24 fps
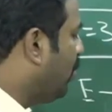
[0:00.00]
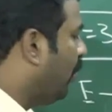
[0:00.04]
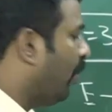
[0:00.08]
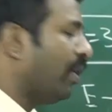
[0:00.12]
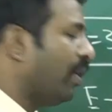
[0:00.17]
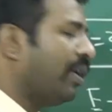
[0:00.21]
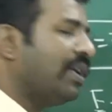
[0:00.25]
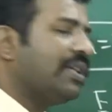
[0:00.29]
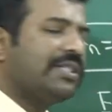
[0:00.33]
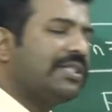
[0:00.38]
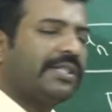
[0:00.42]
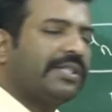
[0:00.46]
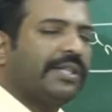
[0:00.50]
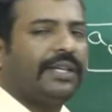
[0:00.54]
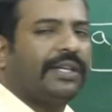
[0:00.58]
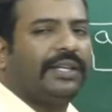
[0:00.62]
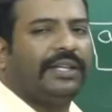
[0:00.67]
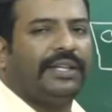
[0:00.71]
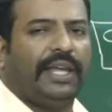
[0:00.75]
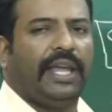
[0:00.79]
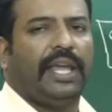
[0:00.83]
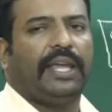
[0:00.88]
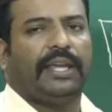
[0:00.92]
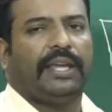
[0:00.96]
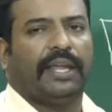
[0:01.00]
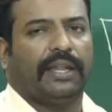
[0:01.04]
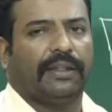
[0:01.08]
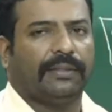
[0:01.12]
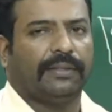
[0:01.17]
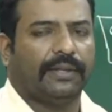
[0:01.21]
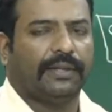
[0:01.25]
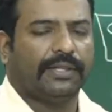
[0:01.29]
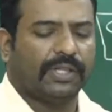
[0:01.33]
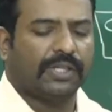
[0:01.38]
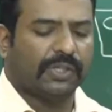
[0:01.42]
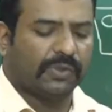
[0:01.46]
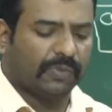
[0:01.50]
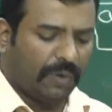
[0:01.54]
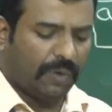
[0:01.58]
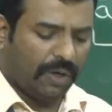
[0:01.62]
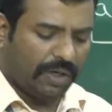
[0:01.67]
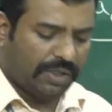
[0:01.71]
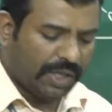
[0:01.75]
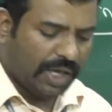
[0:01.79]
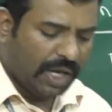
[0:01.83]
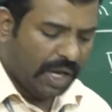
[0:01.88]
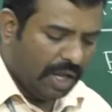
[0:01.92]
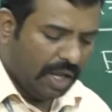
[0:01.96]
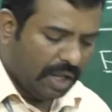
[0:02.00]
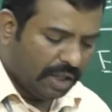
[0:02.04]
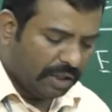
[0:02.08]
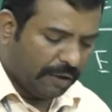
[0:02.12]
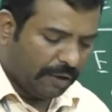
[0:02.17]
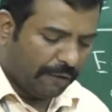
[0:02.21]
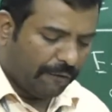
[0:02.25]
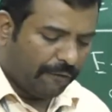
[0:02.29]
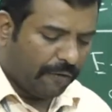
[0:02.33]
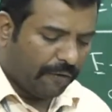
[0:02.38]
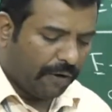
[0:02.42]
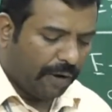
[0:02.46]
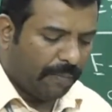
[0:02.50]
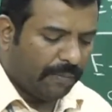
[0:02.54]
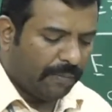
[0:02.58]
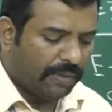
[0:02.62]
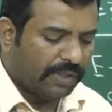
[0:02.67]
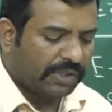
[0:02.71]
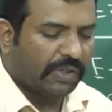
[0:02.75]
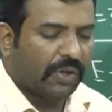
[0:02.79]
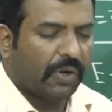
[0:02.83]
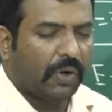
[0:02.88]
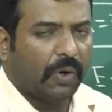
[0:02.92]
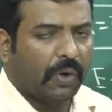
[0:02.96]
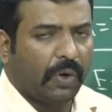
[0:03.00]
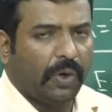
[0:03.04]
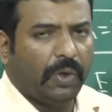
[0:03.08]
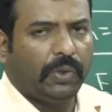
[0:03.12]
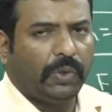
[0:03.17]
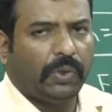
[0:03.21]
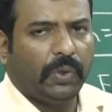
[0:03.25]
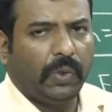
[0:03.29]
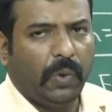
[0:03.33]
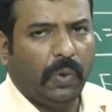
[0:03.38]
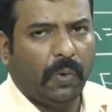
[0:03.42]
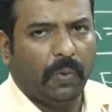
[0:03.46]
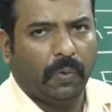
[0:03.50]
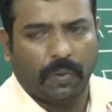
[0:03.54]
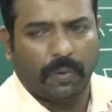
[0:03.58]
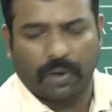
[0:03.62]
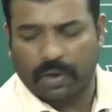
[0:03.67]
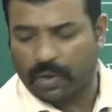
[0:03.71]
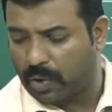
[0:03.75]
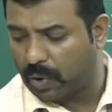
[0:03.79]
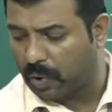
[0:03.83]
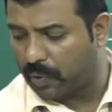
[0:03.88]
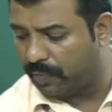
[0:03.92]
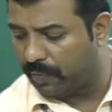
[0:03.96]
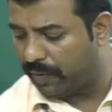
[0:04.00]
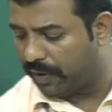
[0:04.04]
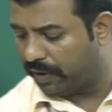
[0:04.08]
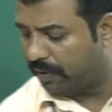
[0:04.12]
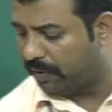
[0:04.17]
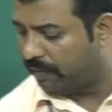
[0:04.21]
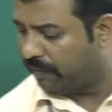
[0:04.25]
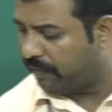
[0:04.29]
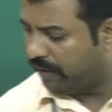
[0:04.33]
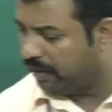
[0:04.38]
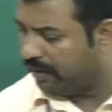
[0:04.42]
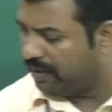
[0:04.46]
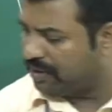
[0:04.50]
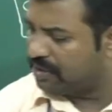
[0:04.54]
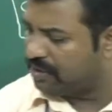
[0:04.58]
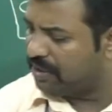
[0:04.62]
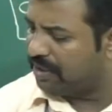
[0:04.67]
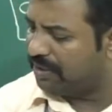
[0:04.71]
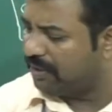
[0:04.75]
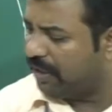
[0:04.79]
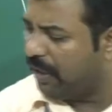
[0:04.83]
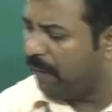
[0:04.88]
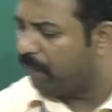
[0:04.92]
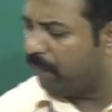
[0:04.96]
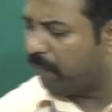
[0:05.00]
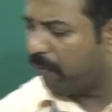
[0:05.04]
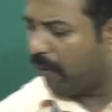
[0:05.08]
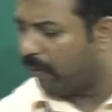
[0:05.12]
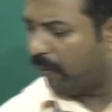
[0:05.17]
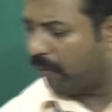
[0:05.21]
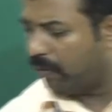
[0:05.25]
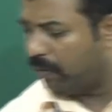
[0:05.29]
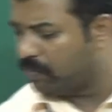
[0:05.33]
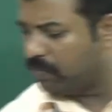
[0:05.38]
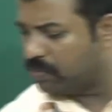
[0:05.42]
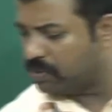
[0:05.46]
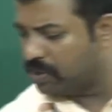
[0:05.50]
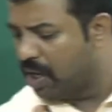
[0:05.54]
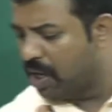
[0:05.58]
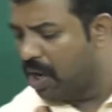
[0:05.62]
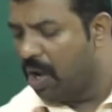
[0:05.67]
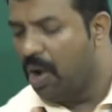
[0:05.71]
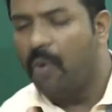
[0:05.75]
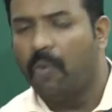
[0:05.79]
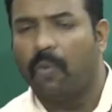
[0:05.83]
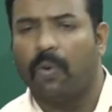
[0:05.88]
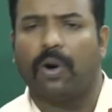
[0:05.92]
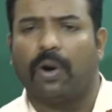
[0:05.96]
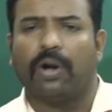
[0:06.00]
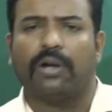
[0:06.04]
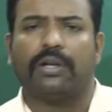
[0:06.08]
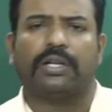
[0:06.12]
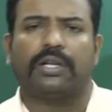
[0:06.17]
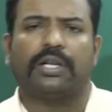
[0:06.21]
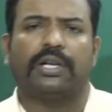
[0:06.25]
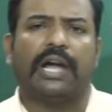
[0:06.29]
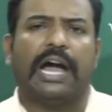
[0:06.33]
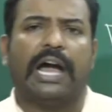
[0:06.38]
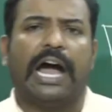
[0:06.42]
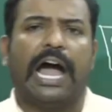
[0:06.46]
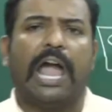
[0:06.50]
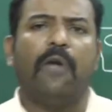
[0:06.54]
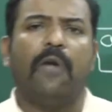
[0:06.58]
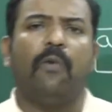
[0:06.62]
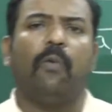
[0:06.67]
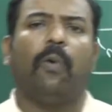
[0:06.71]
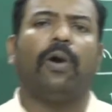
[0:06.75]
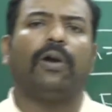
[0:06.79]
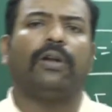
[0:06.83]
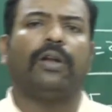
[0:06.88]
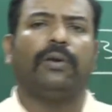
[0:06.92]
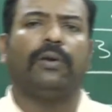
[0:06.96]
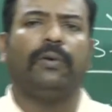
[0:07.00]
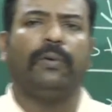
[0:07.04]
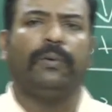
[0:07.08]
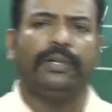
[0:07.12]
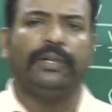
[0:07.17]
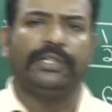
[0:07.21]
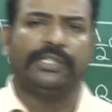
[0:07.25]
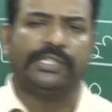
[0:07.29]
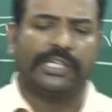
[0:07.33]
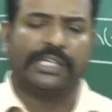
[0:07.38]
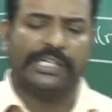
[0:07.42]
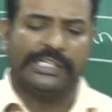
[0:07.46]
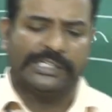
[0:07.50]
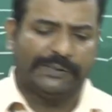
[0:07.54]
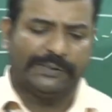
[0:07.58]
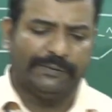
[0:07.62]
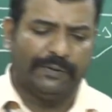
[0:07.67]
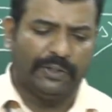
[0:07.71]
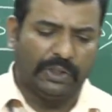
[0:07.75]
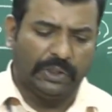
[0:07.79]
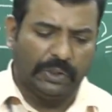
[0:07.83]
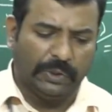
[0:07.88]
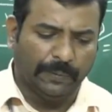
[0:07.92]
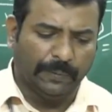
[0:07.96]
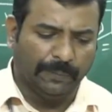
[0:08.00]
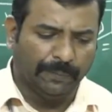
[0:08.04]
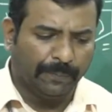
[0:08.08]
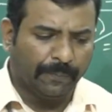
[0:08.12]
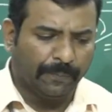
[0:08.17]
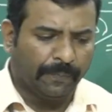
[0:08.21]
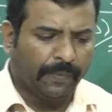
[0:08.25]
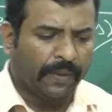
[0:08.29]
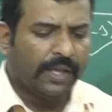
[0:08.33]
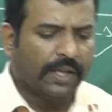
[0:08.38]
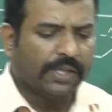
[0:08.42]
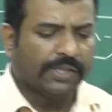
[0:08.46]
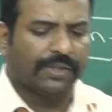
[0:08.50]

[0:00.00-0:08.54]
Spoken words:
reach what is an. This is what the formulas you are going to work out with. So this is the three problems what I wanted to discuss with you.